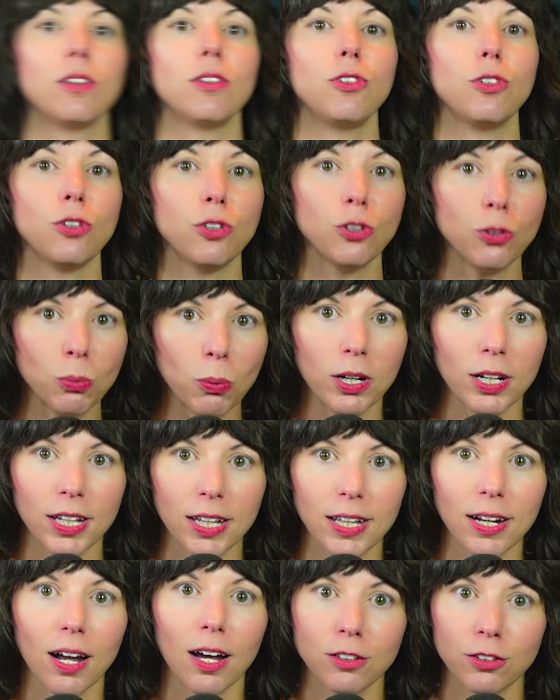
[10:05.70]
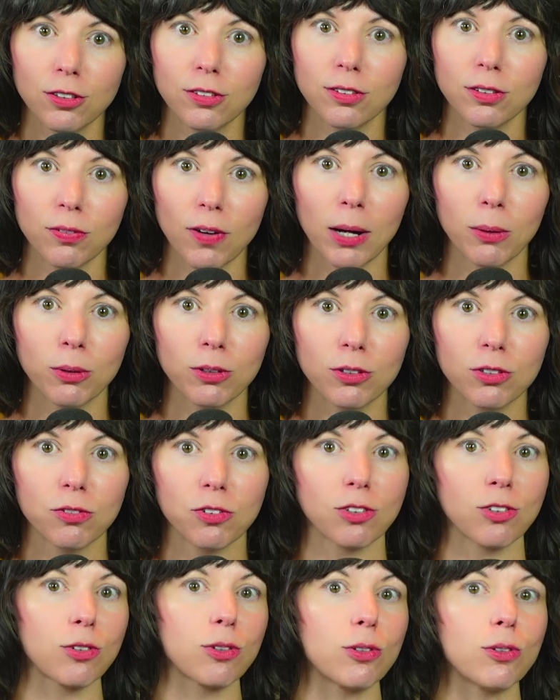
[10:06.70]
Do you want to get hundreds of hours of
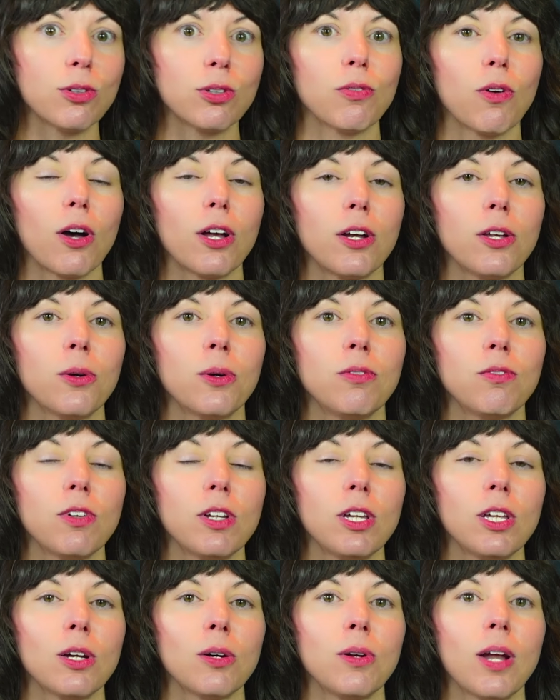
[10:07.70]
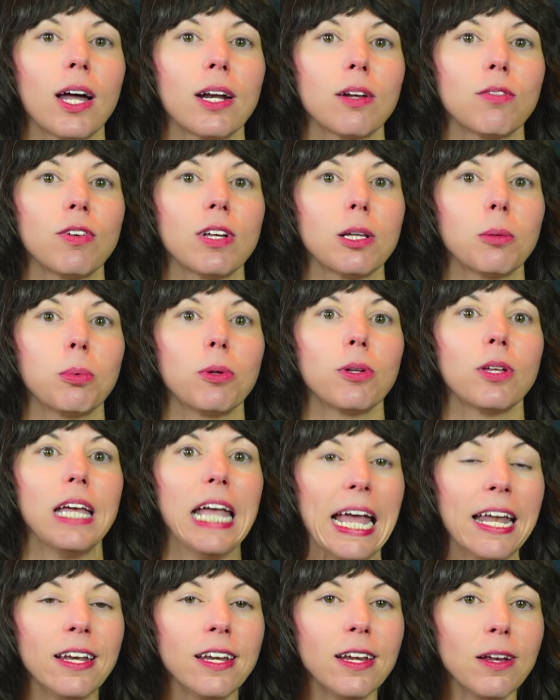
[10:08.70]
exclusive audio and video not available
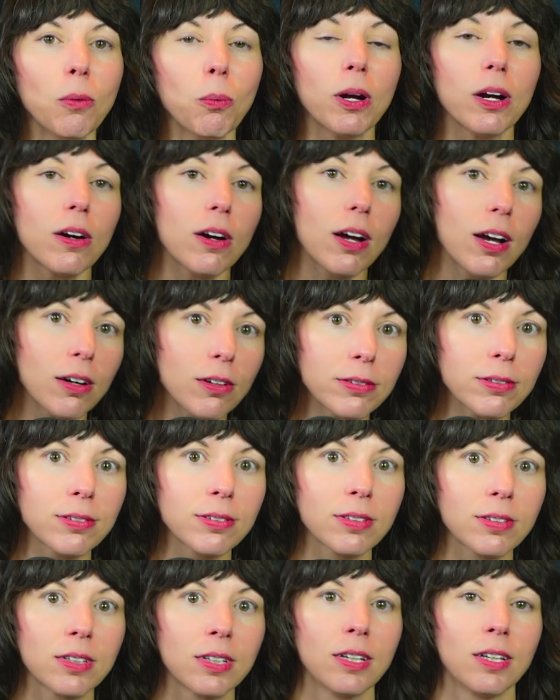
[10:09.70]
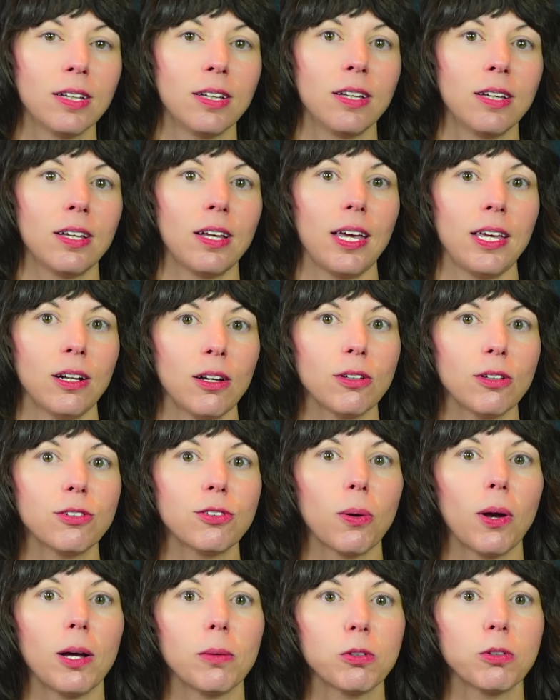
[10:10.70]
anywhere else, and
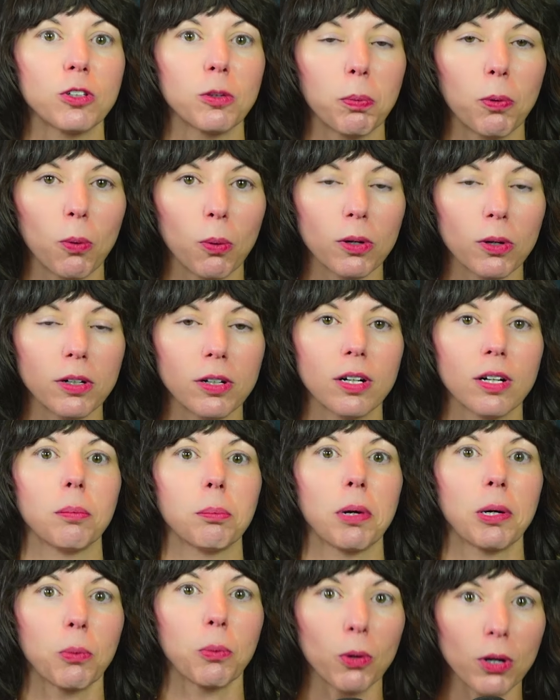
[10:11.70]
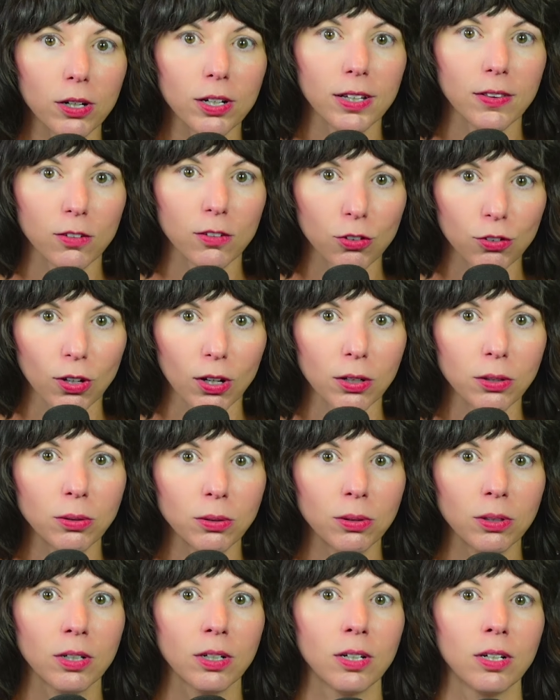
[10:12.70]
also help support my work in the
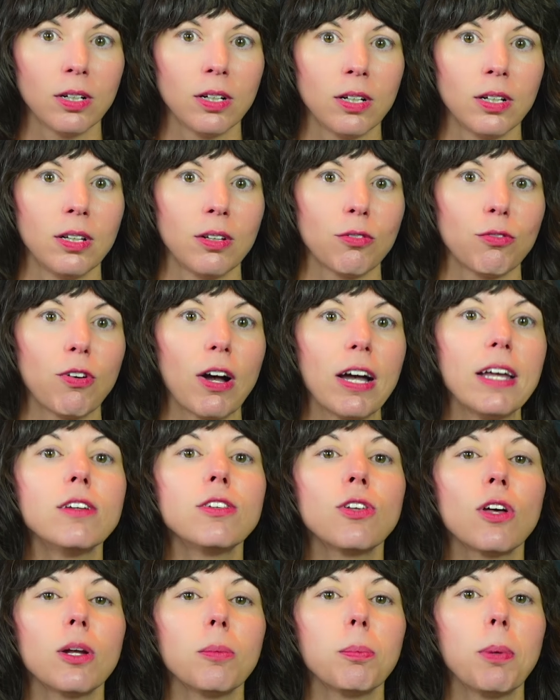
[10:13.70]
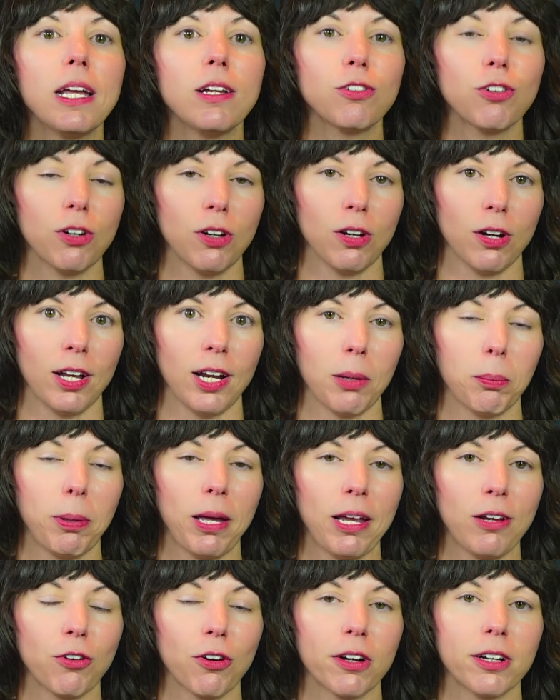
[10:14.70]
show? Find us on Patreon at
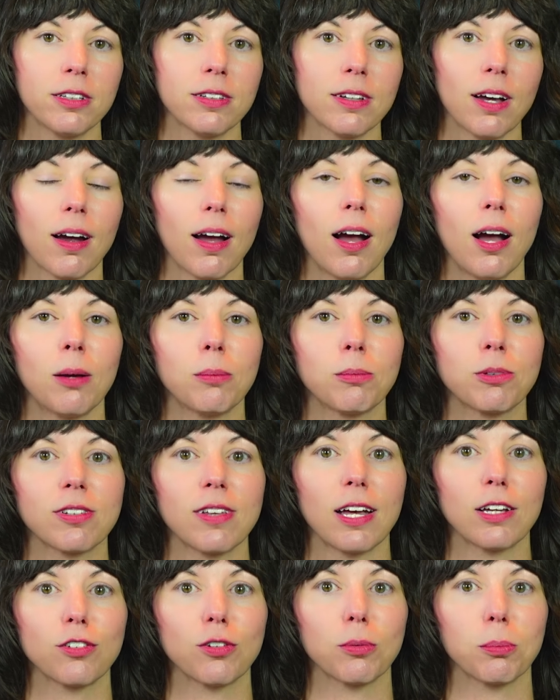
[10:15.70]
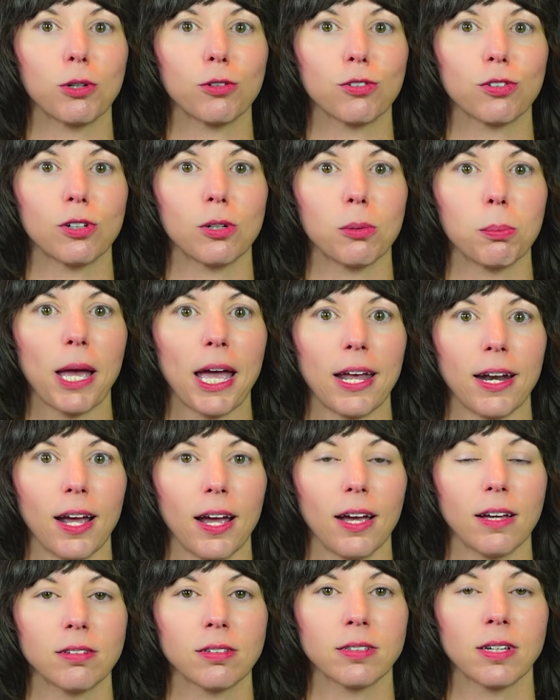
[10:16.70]

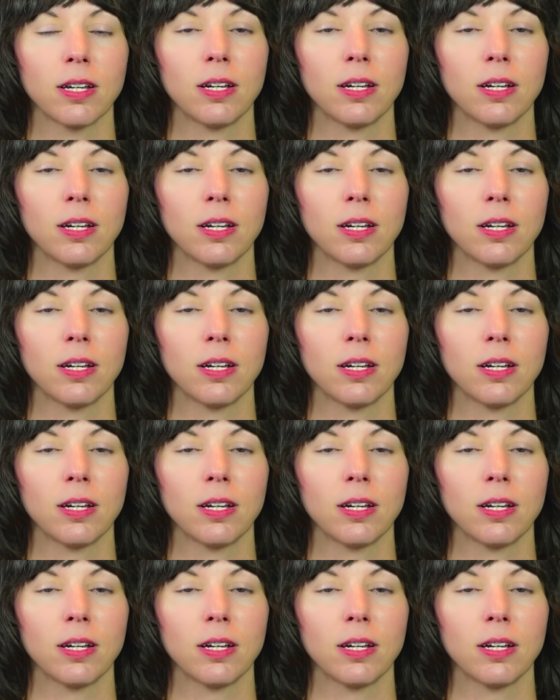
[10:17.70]
patreon.com/emotionalbadass.